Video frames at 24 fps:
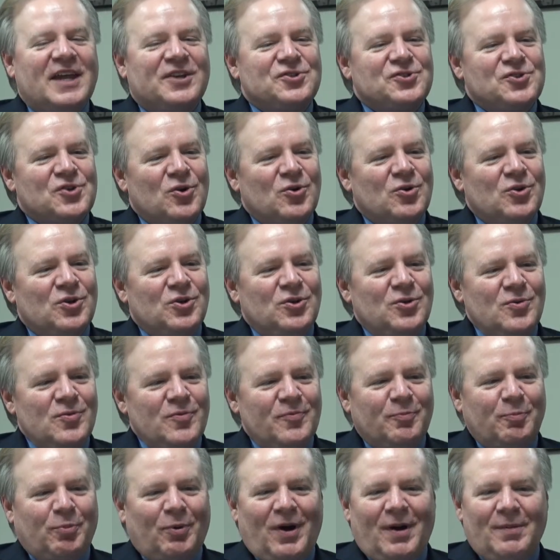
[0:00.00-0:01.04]
And so
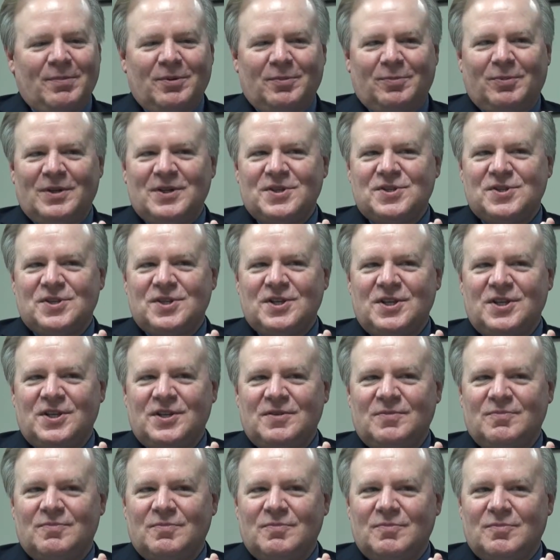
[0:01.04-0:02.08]
you've probably
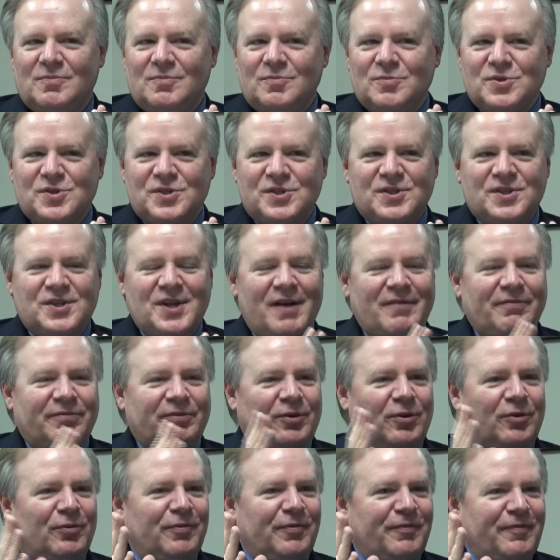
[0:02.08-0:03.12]
seen
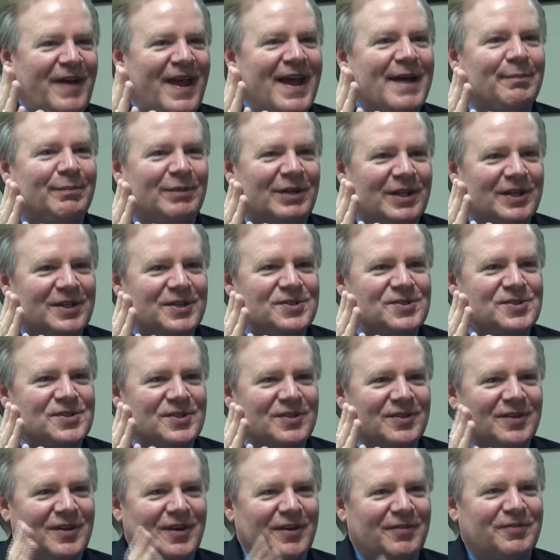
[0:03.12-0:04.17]
several
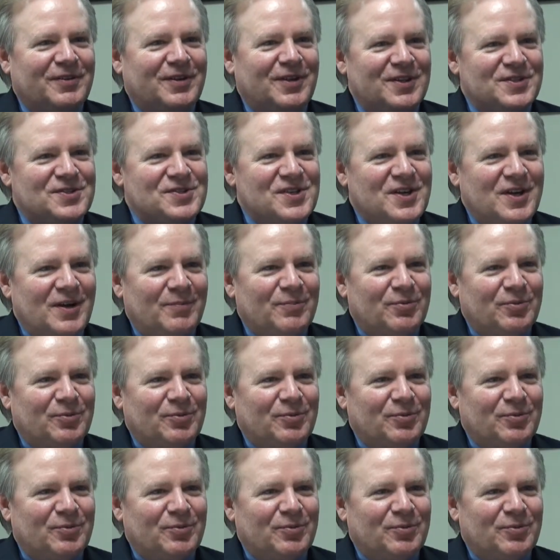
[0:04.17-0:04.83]
families of kids